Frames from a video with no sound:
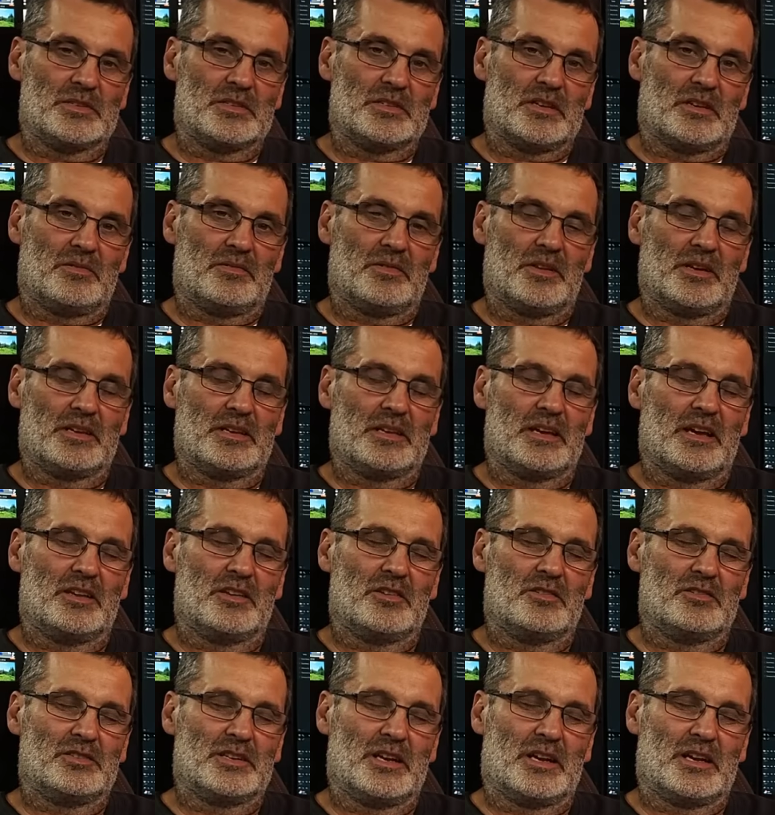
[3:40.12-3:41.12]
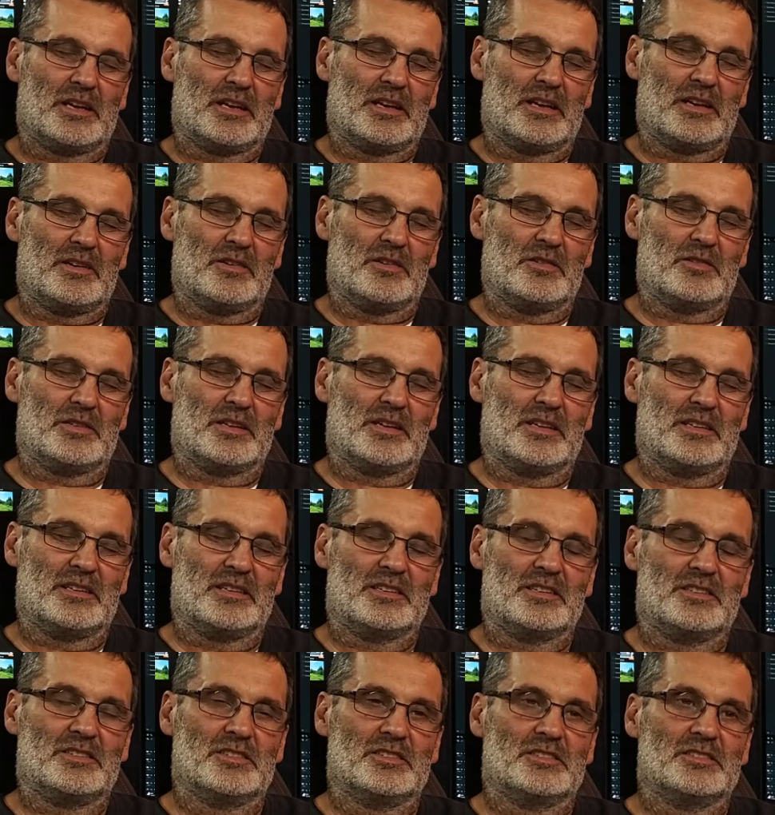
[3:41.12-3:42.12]
and stuff like that, you check it out, and
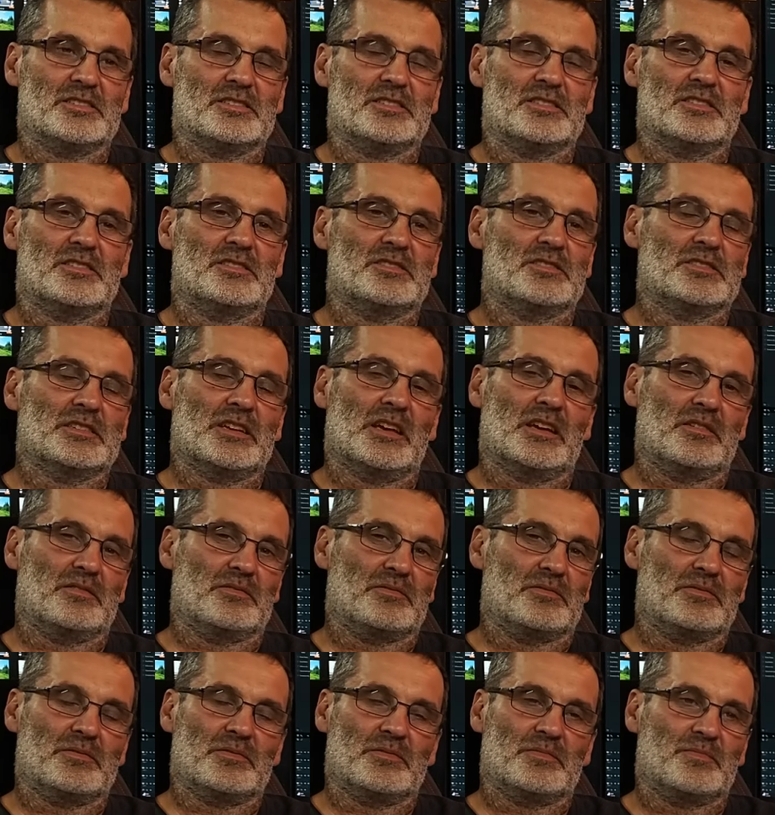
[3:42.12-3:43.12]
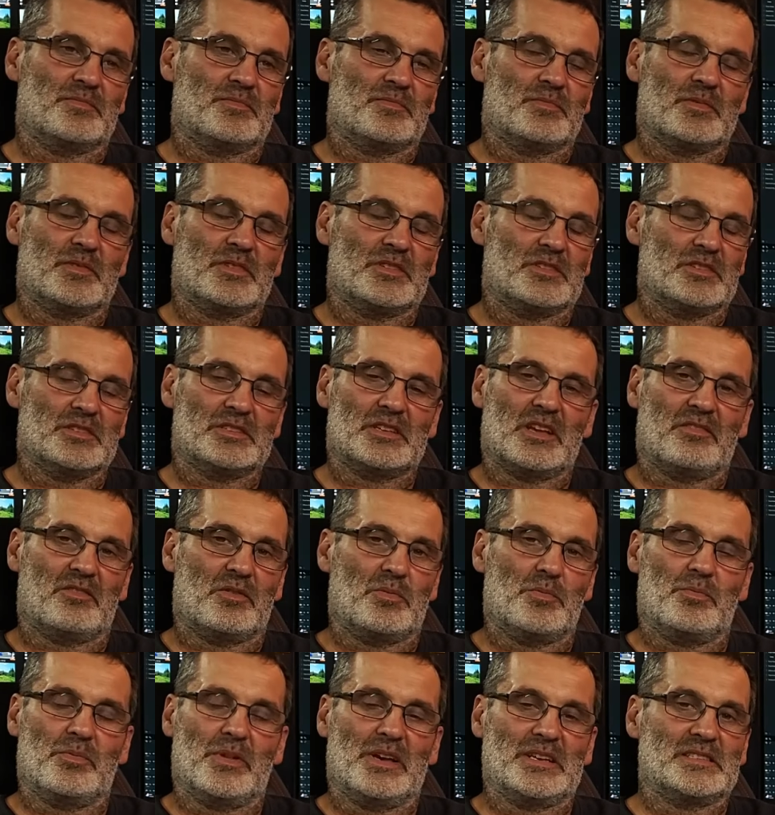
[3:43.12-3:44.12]
you just have a
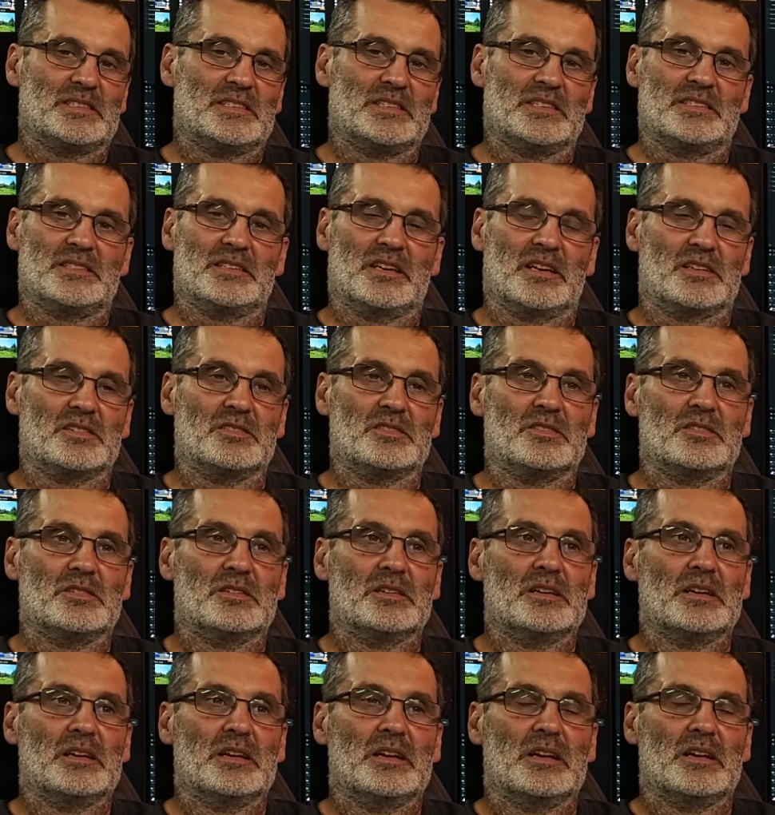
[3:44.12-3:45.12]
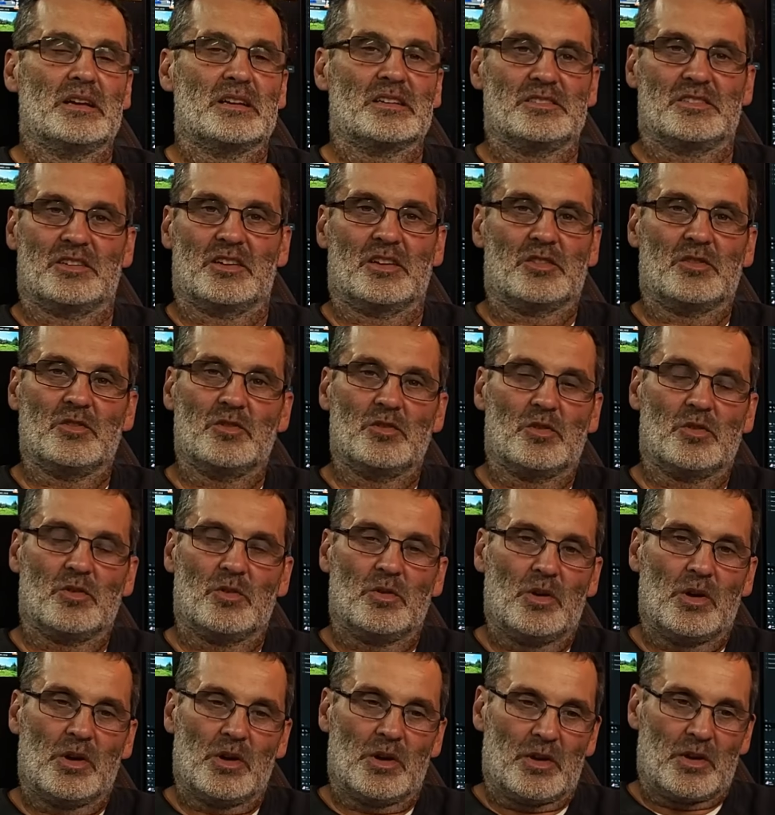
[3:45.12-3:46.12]
messy signal because you got no
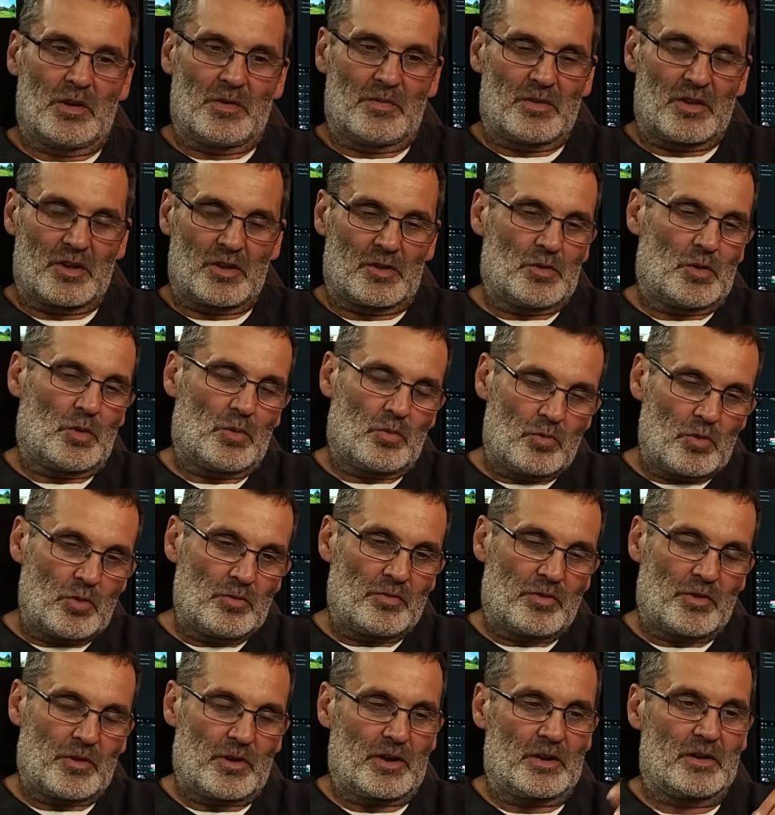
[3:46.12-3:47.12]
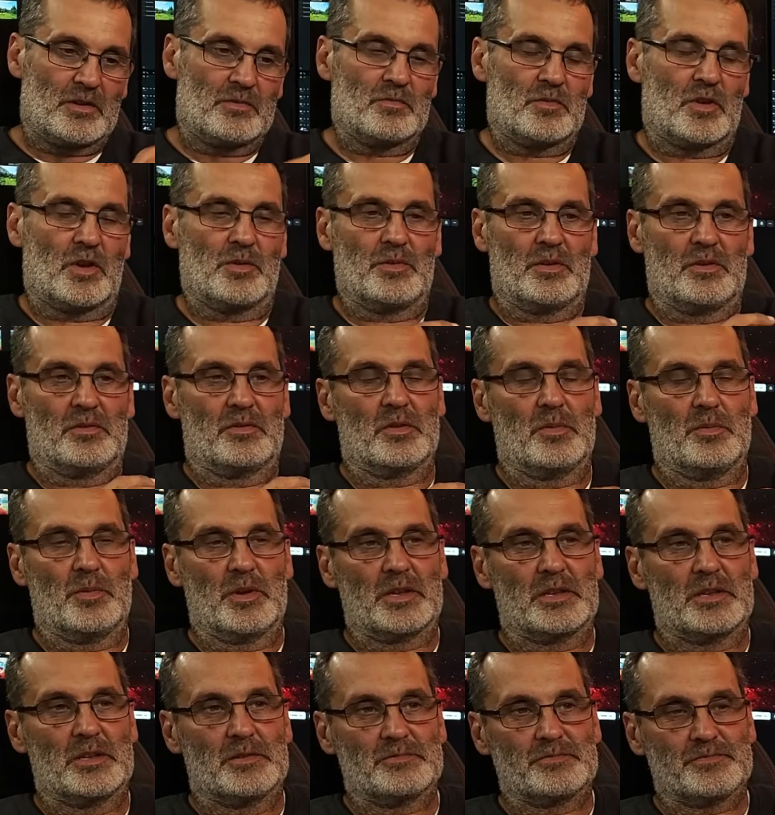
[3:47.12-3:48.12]
woomfa coming from
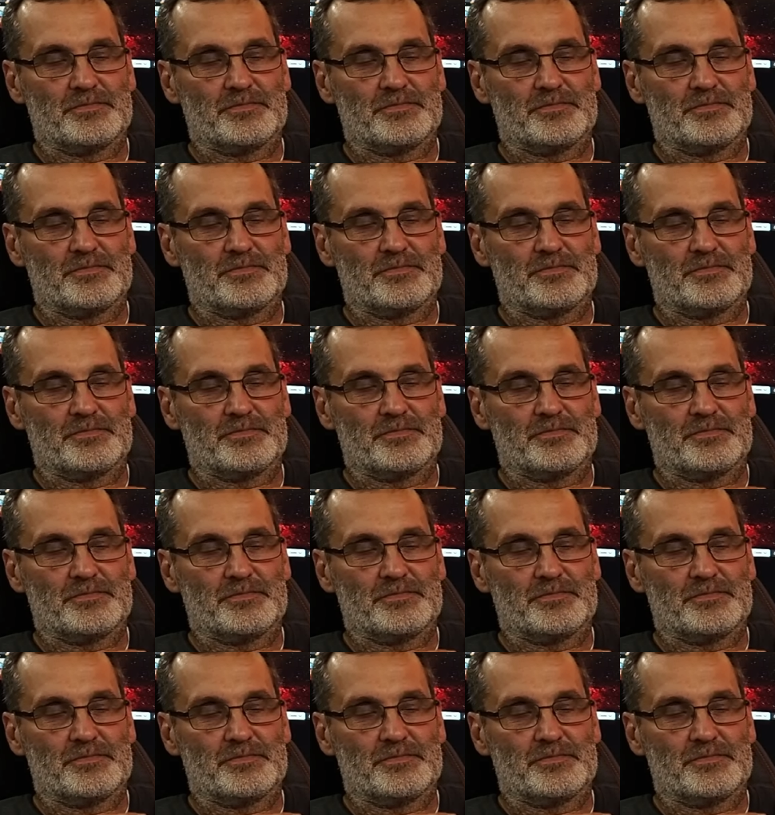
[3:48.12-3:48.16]
it.